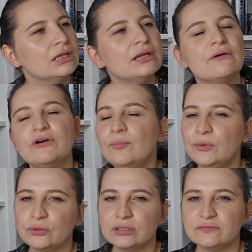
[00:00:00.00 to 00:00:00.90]
I've got
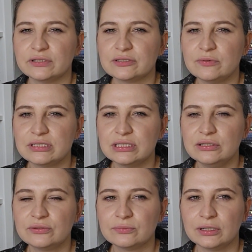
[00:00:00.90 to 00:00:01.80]
Book Lovers. What's the
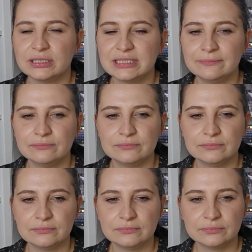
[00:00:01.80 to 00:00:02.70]
other one? Is it
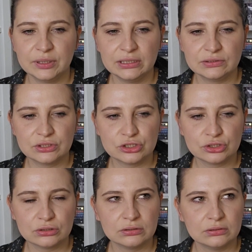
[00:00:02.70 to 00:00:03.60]
Beach
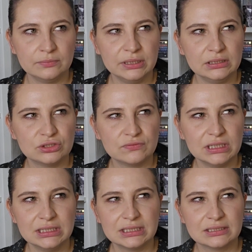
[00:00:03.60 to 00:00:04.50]

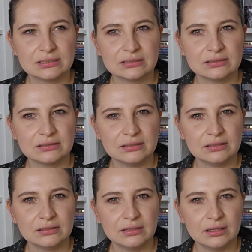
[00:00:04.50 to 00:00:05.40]
Reads?
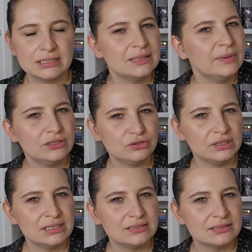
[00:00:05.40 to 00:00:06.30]
Is it Beach
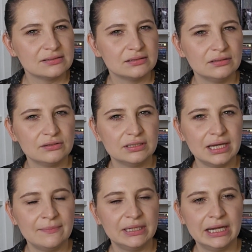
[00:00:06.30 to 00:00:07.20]
Reads? The other
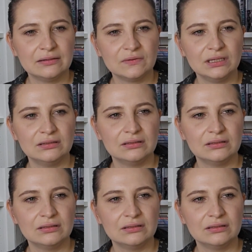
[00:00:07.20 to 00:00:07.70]
Emily Henry?